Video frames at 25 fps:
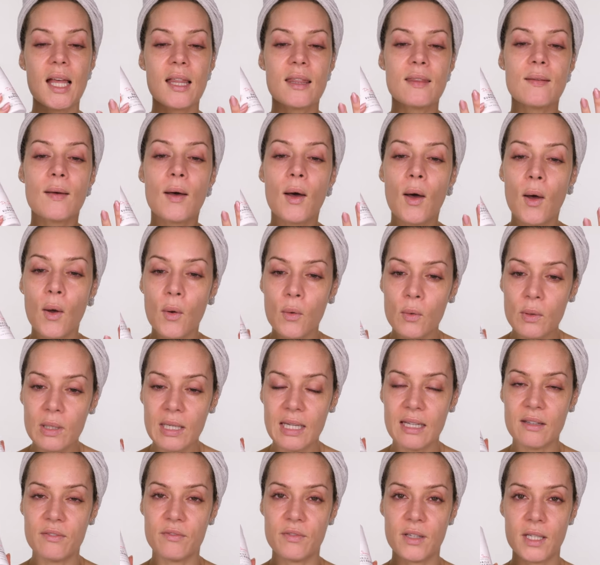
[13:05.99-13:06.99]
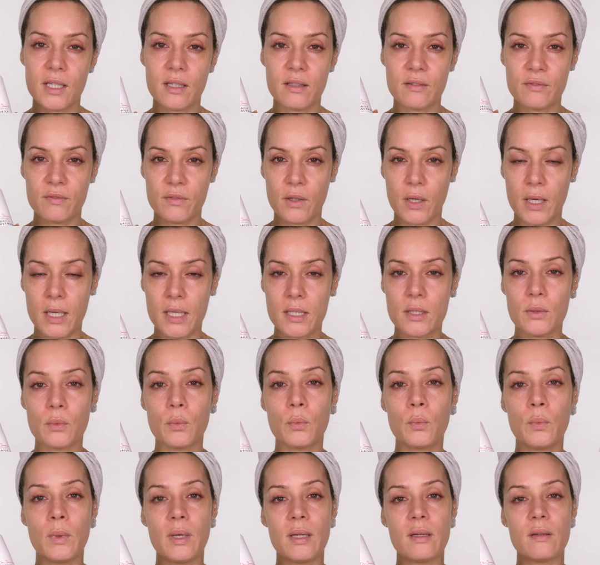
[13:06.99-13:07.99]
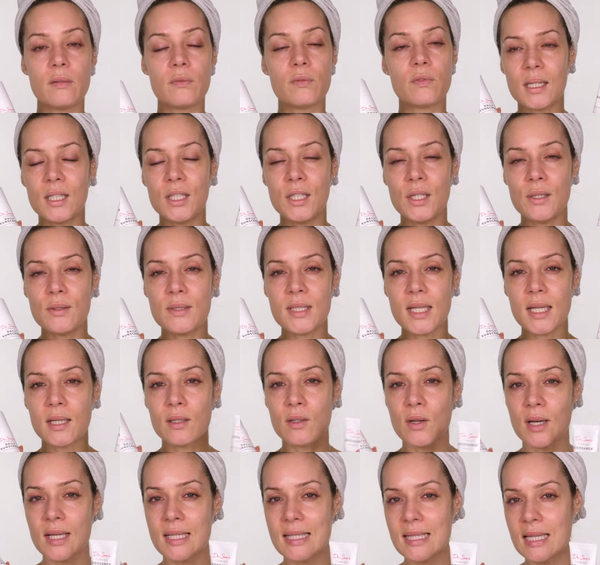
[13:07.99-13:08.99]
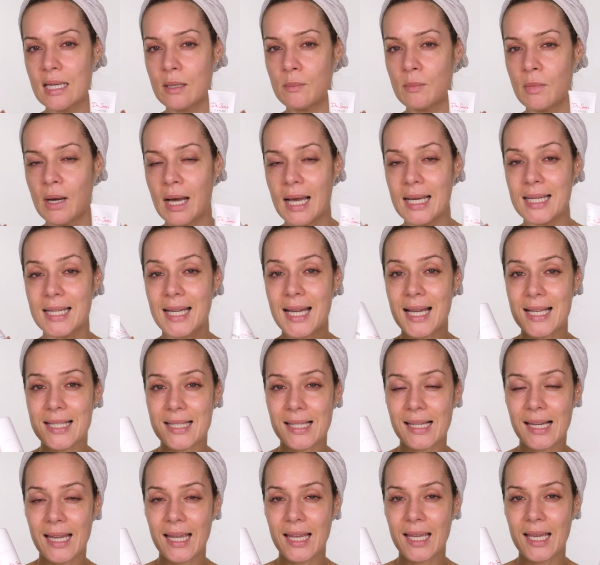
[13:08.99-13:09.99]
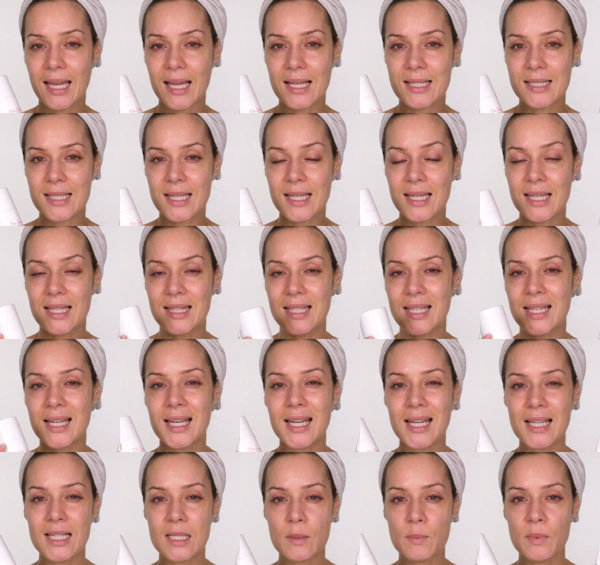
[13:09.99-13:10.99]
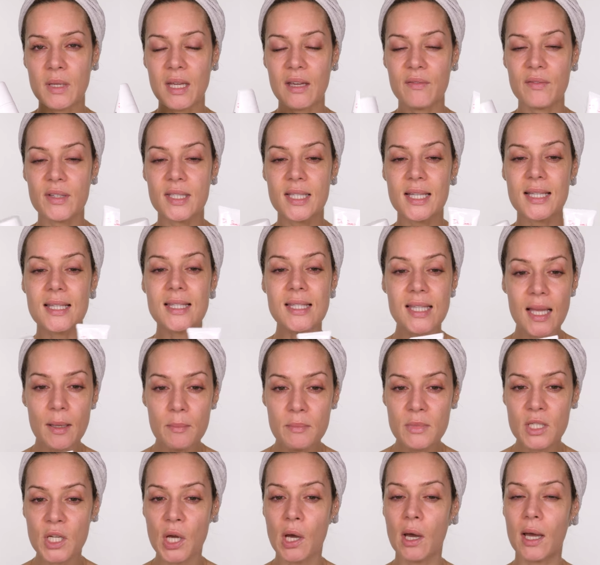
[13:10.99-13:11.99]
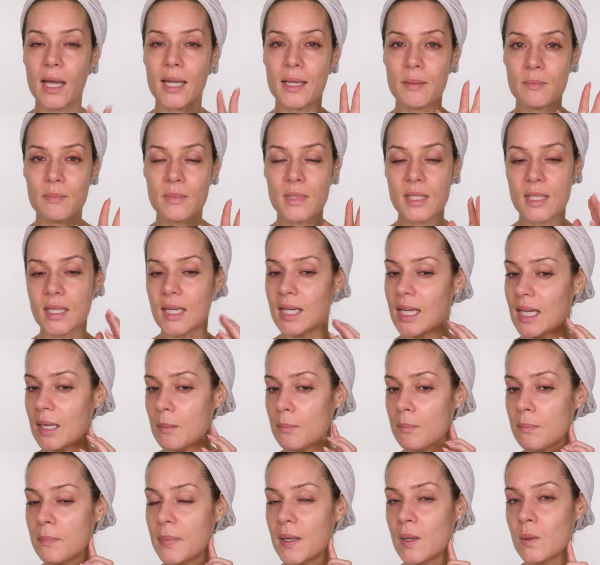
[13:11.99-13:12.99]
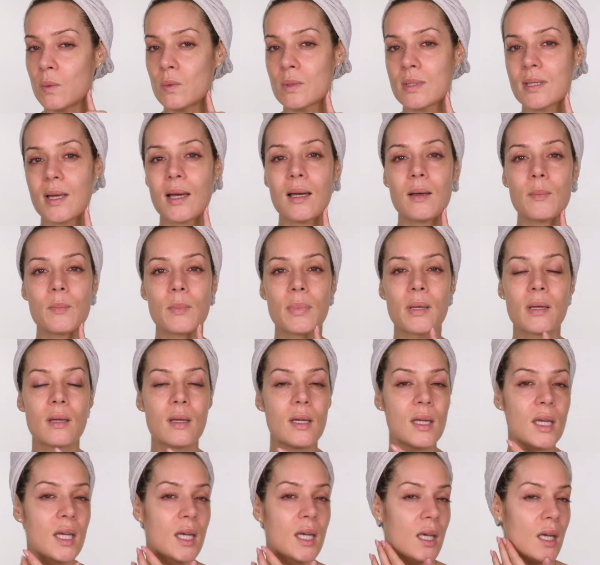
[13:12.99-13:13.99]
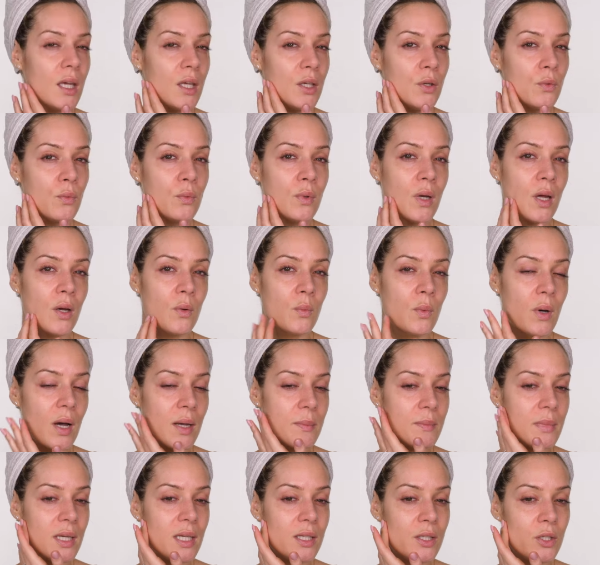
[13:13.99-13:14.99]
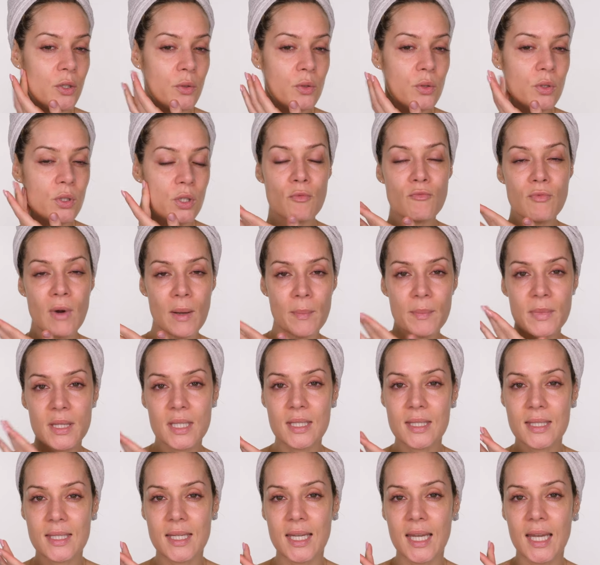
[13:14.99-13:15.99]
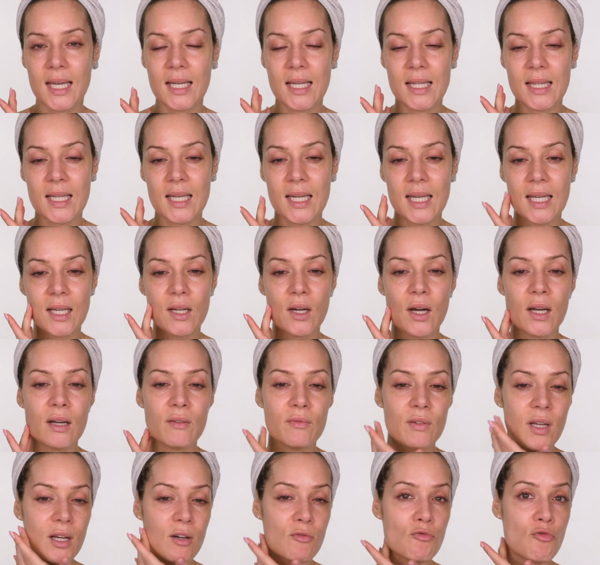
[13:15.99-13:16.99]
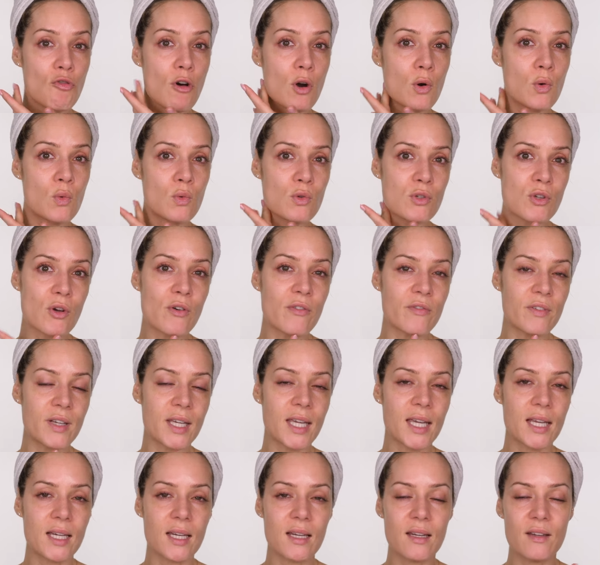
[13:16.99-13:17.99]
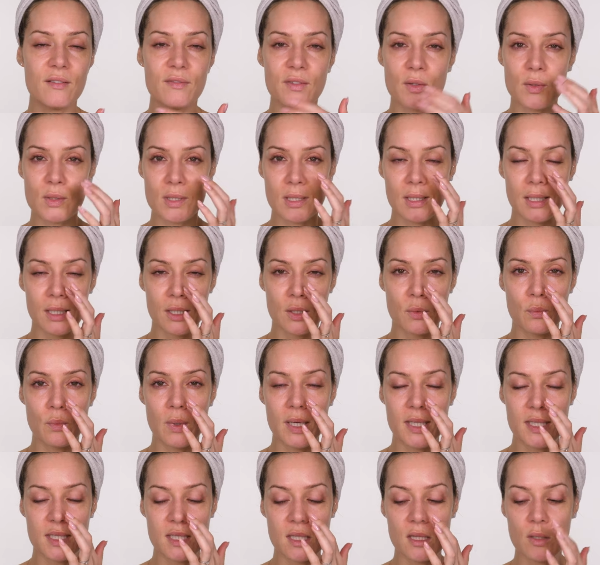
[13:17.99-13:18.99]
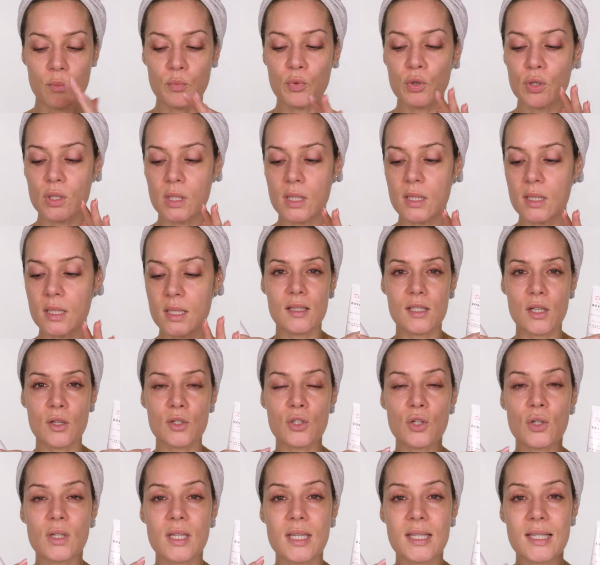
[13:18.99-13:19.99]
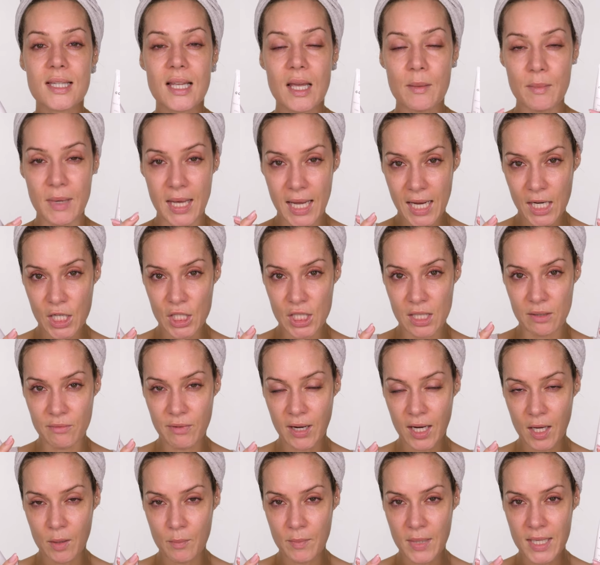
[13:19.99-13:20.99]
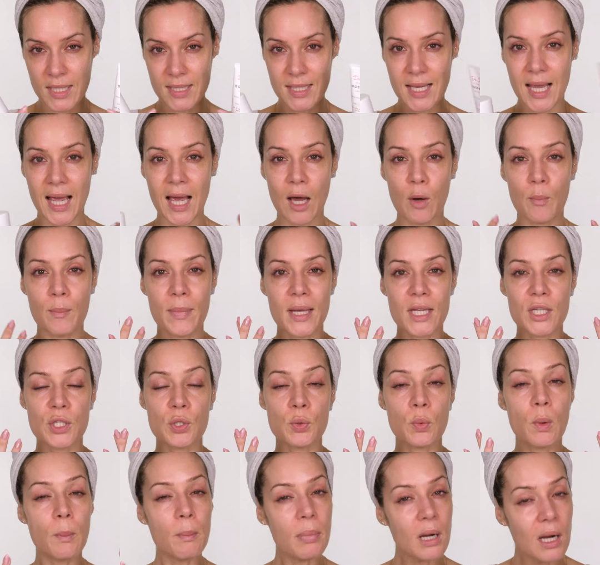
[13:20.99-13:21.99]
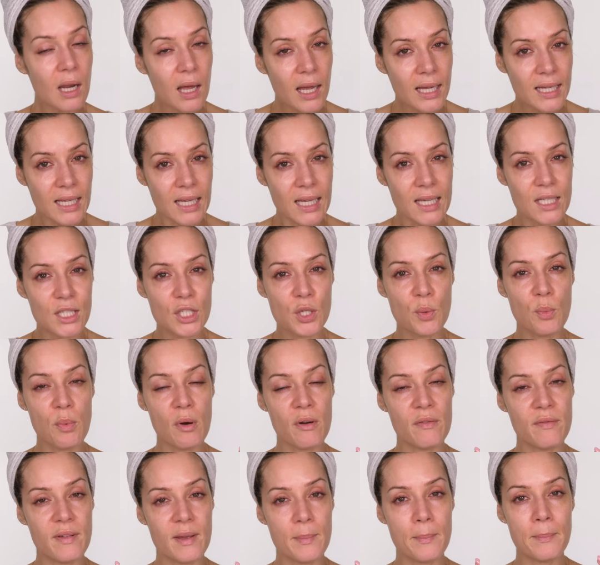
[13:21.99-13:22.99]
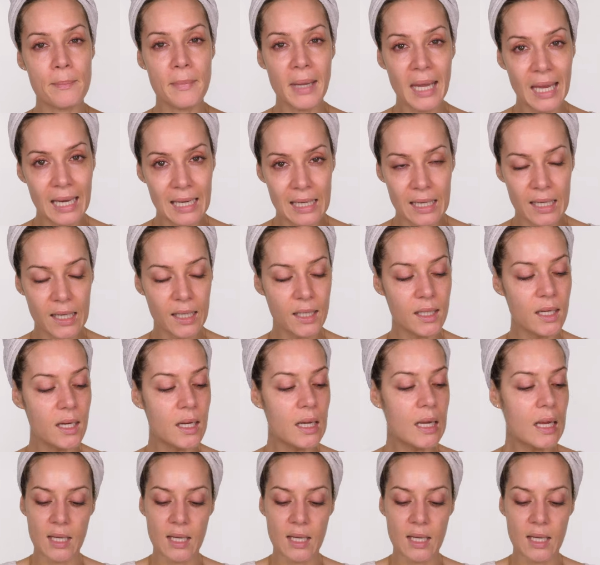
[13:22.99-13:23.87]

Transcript: The only thing I find with using niacinamide, azelaic acid, and then an SPF is that sometimes it peels up, and you'll know what I mean. You rub the skin and then it kind of like rolls off again and it feels like you're wasting the product. So Dr. Sam actually recommends how best to apply it to prevent pilling.